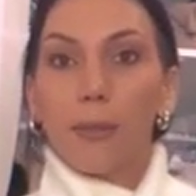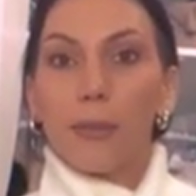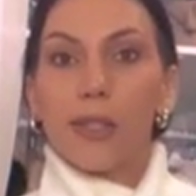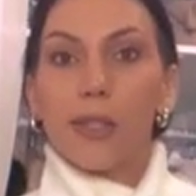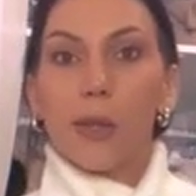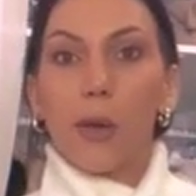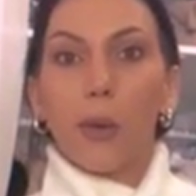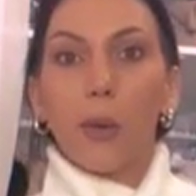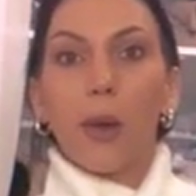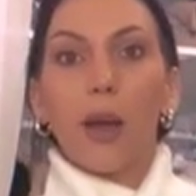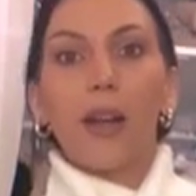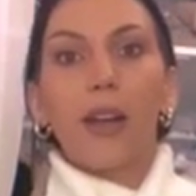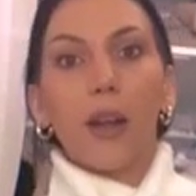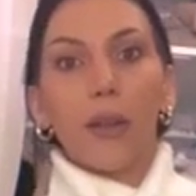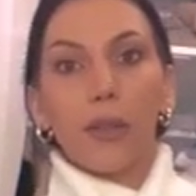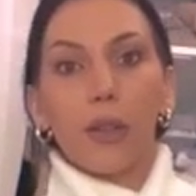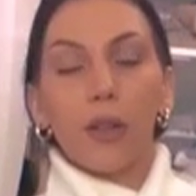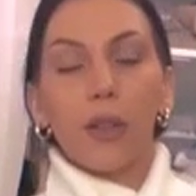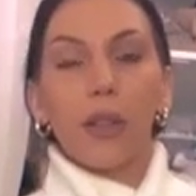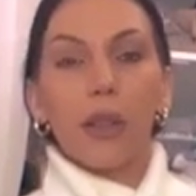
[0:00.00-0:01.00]
So
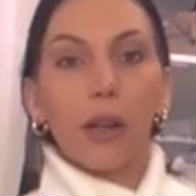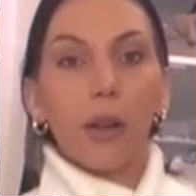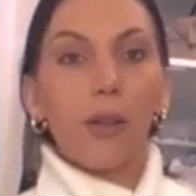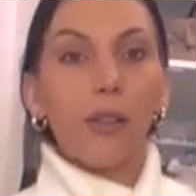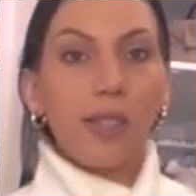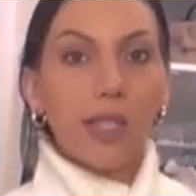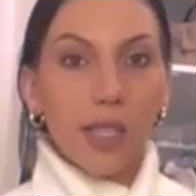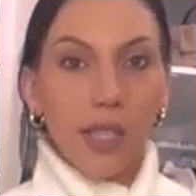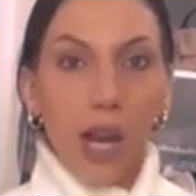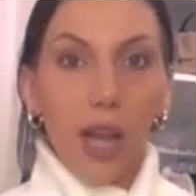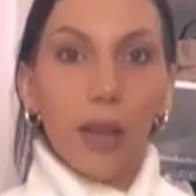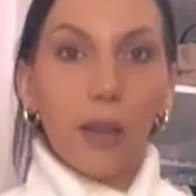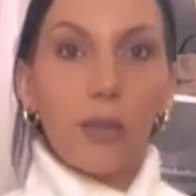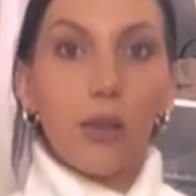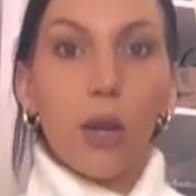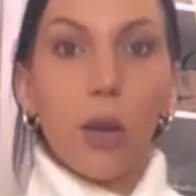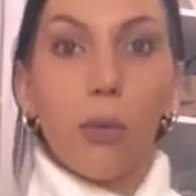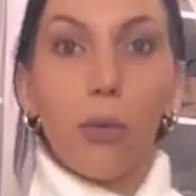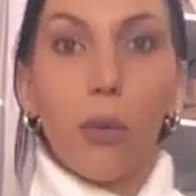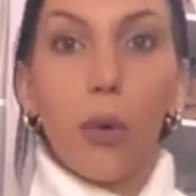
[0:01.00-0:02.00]
another little style
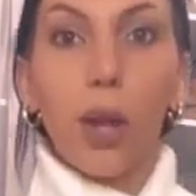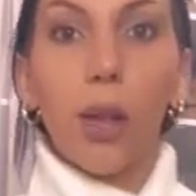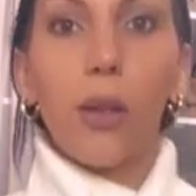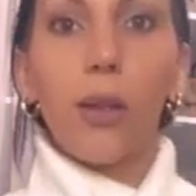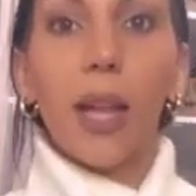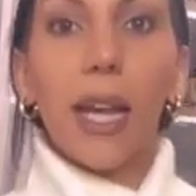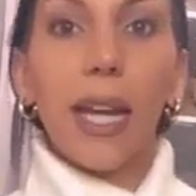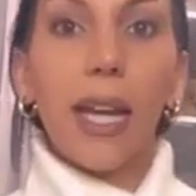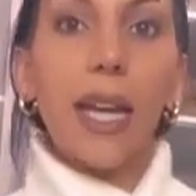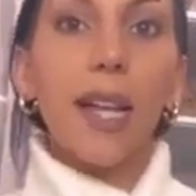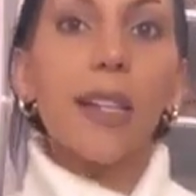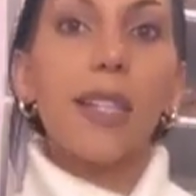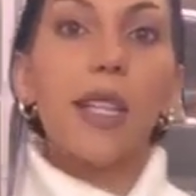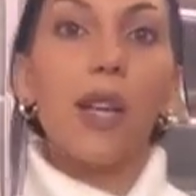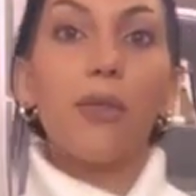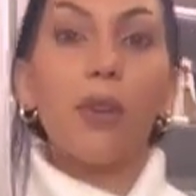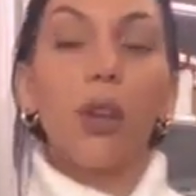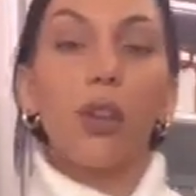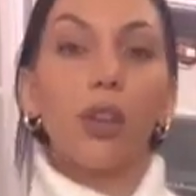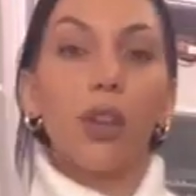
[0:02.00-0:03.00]
tip for you ladies,
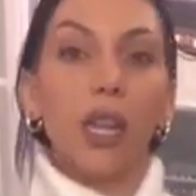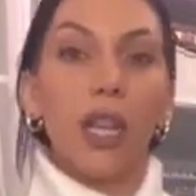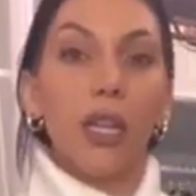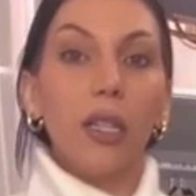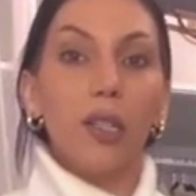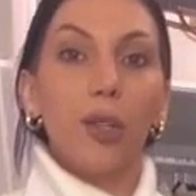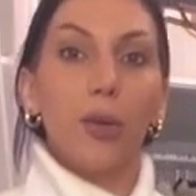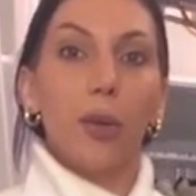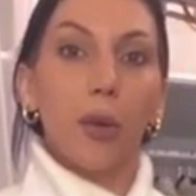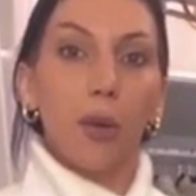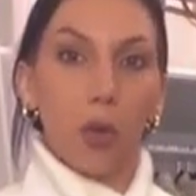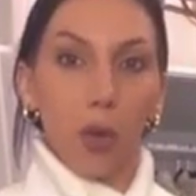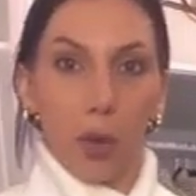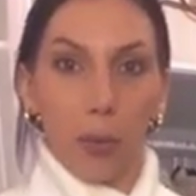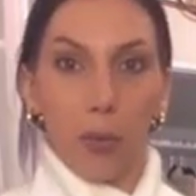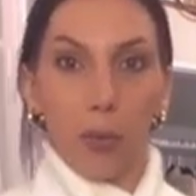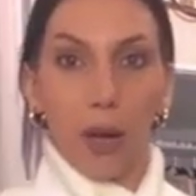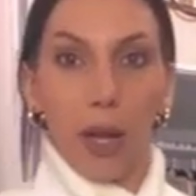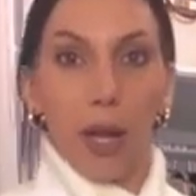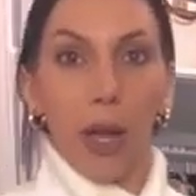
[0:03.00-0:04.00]
if you're looking to
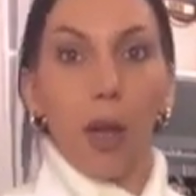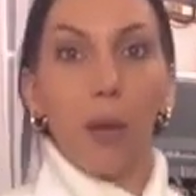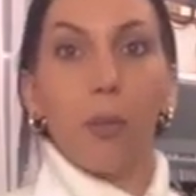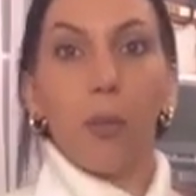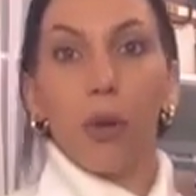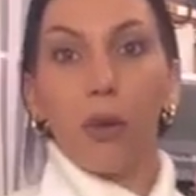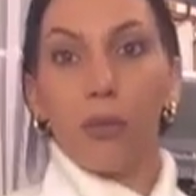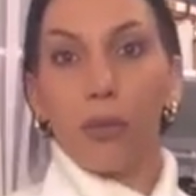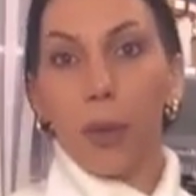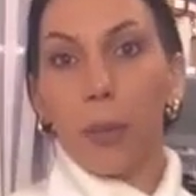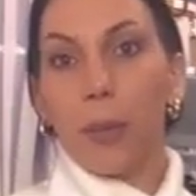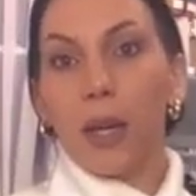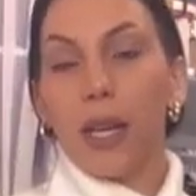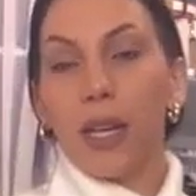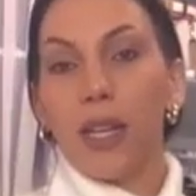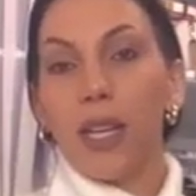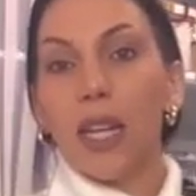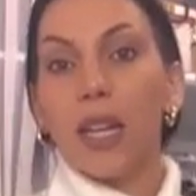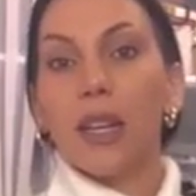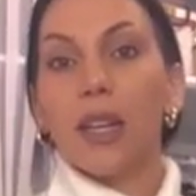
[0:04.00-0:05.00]
incorporate a more
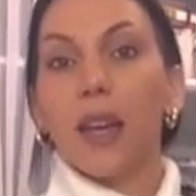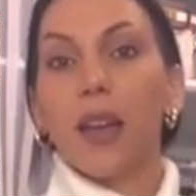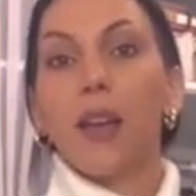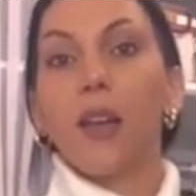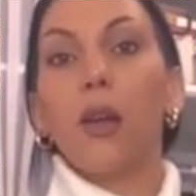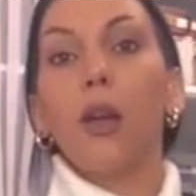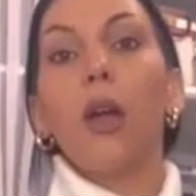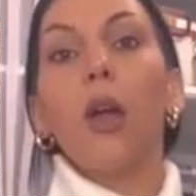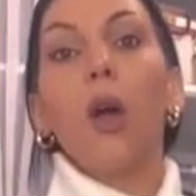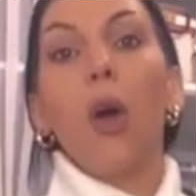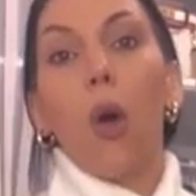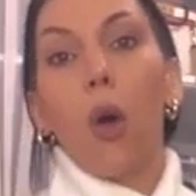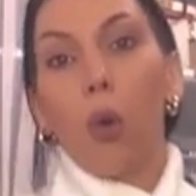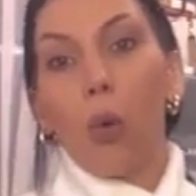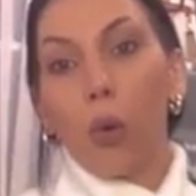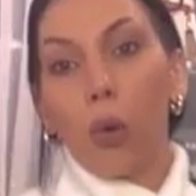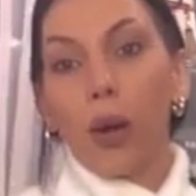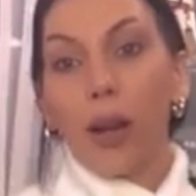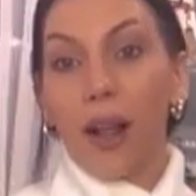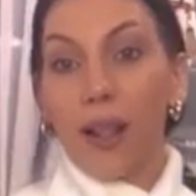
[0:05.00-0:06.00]
feminine detail
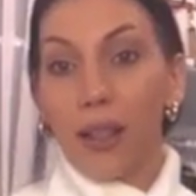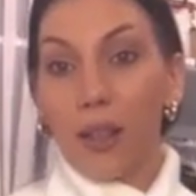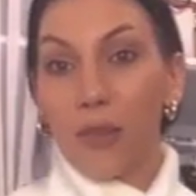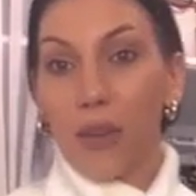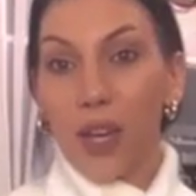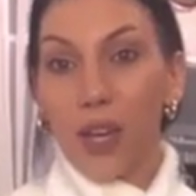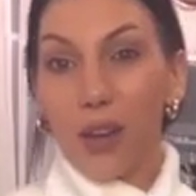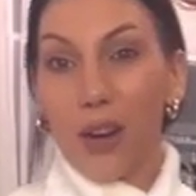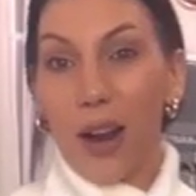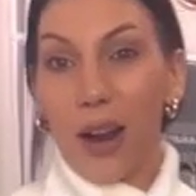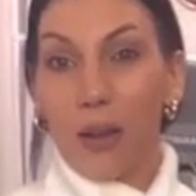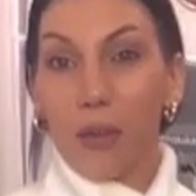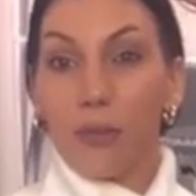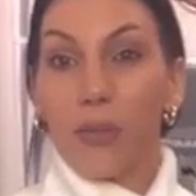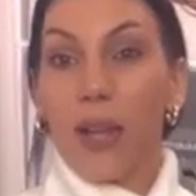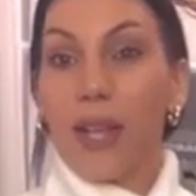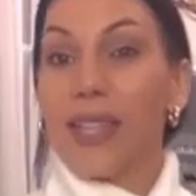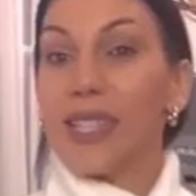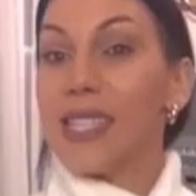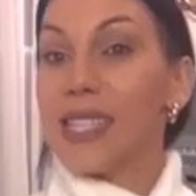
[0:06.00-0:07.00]
or elevate your
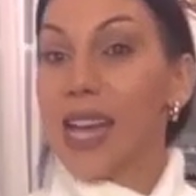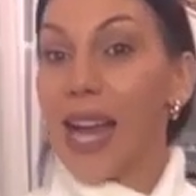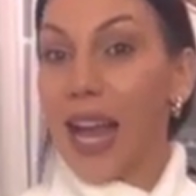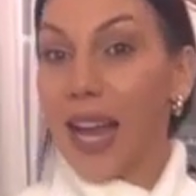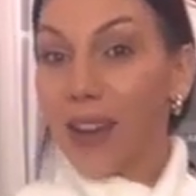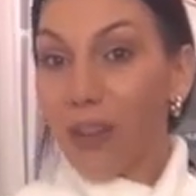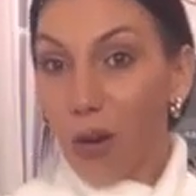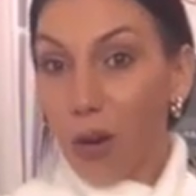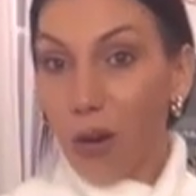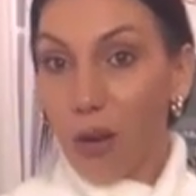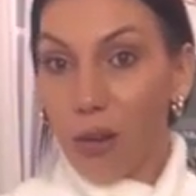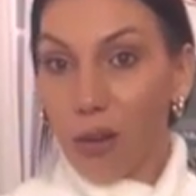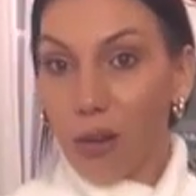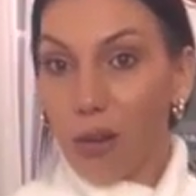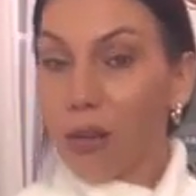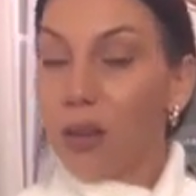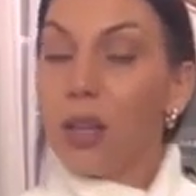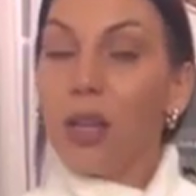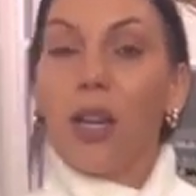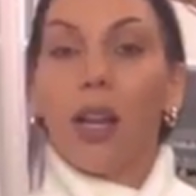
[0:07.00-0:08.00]
outfits at
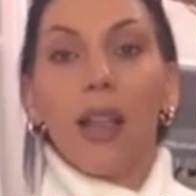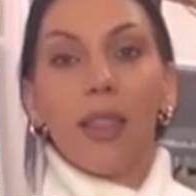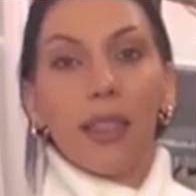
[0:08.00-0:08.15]
all,